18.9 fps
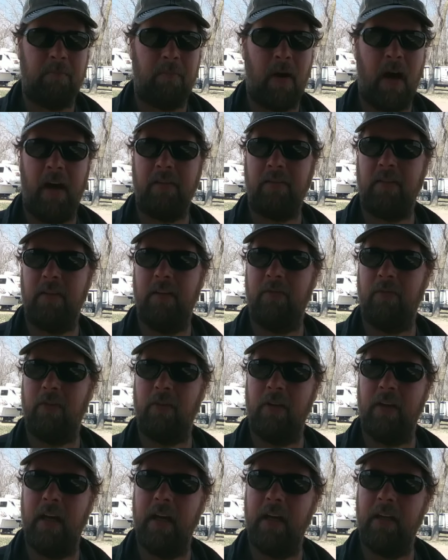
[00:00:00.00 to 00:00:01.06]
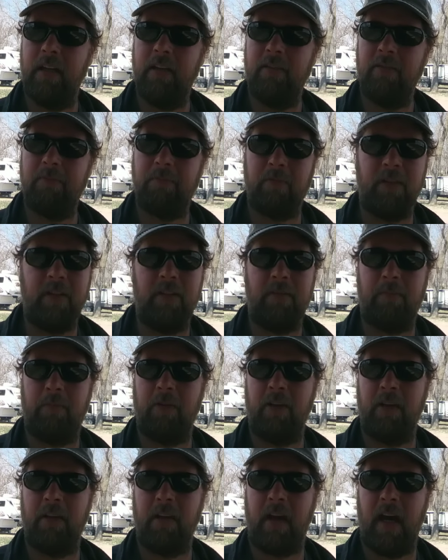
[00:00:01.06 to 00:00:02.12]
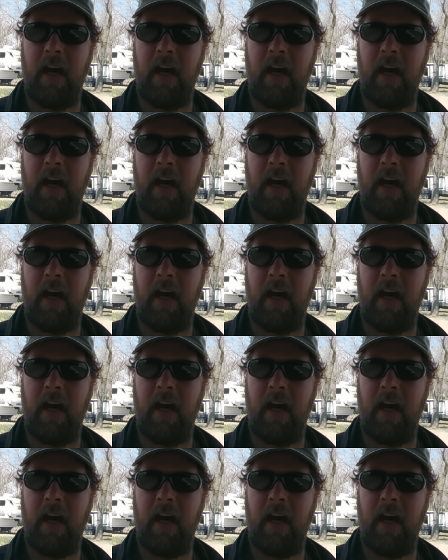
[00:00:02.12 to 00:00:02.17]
positive or negative, please put in the